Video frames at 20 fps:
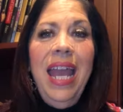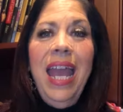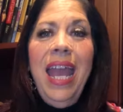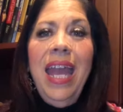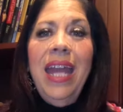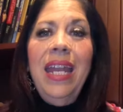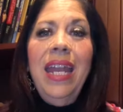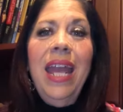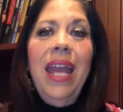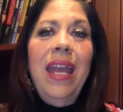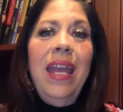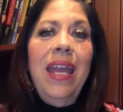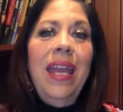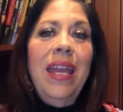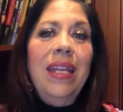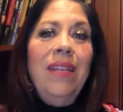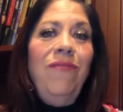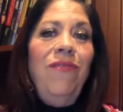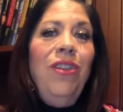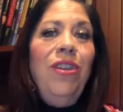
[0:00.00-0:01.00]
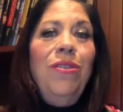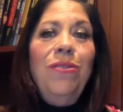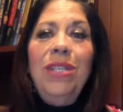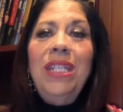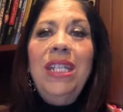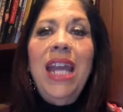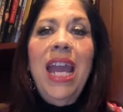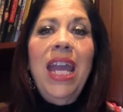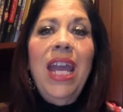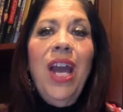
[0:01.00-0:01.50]
And if you
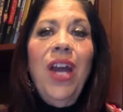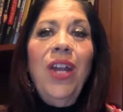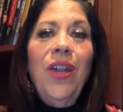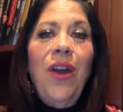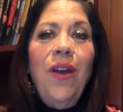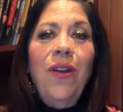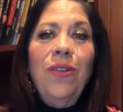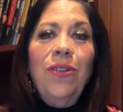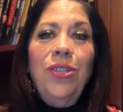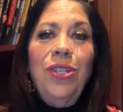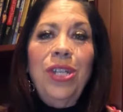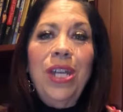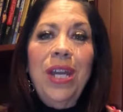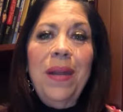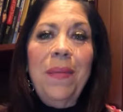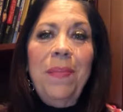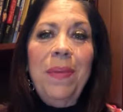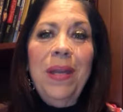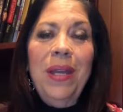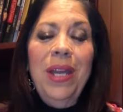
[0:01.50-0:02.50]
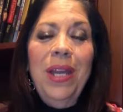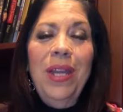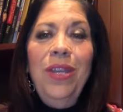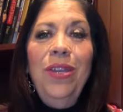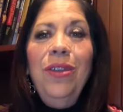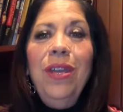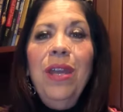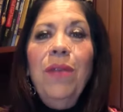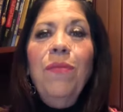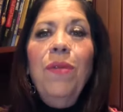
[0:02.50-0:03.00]
stay on auto ship,
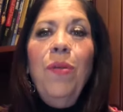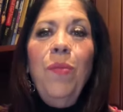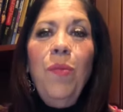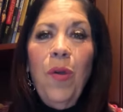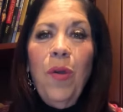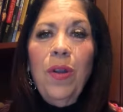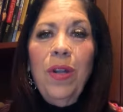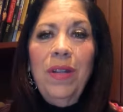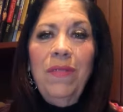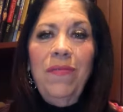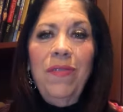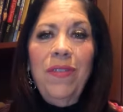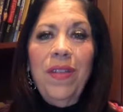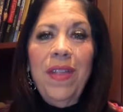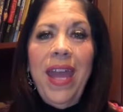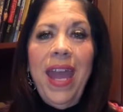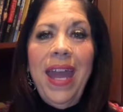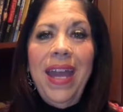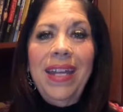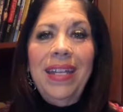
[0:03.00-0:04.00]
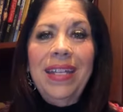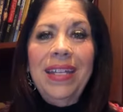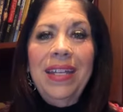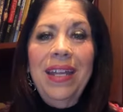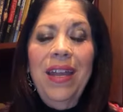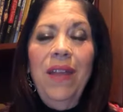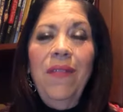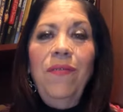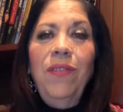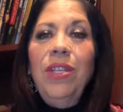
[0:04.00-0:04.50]
you get rewarded for that.
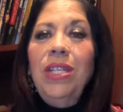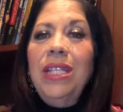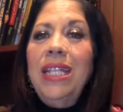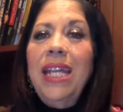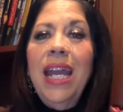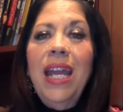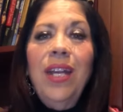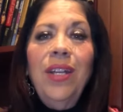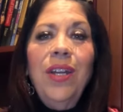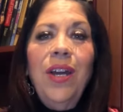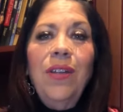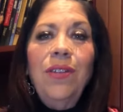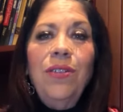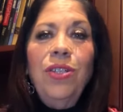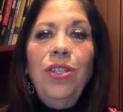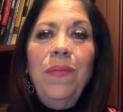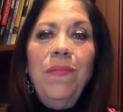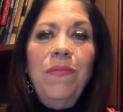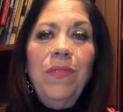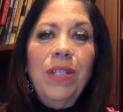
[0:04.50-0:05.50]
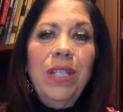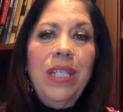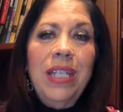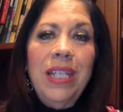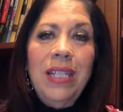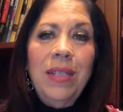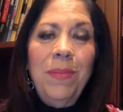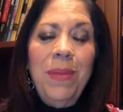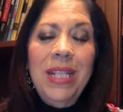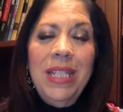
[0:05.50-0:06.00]
If you stay on auto ship for
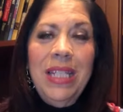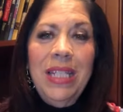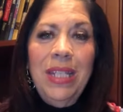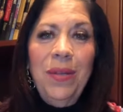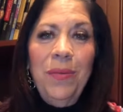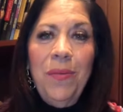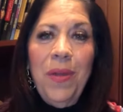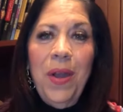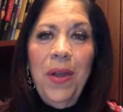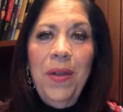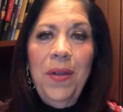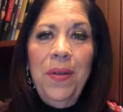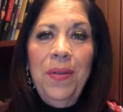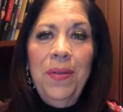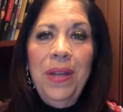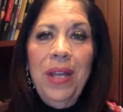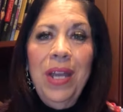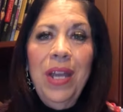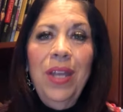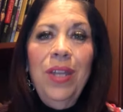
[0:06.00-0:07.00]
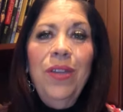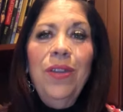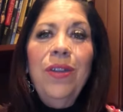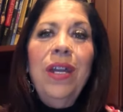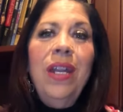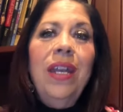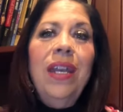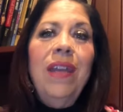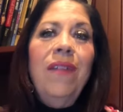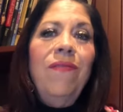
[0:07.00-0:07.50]
six months in a row, you're
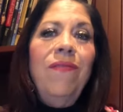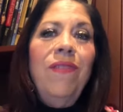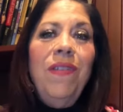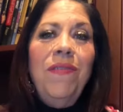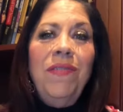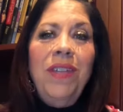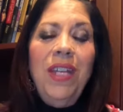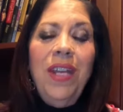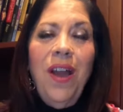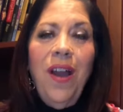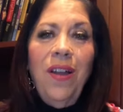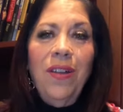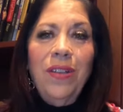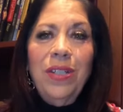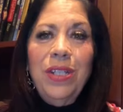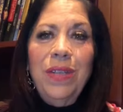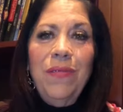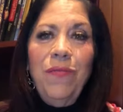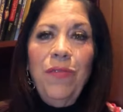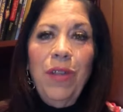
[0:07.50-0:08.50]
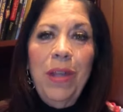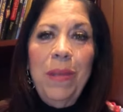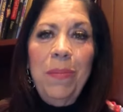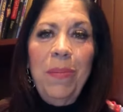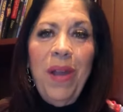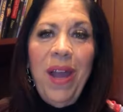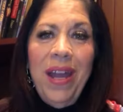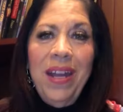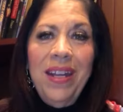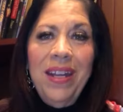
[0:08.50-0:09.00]
going to get $50 in free
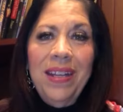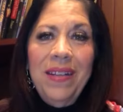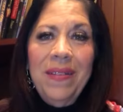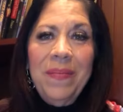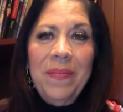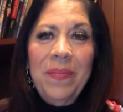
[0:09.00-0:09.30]
product.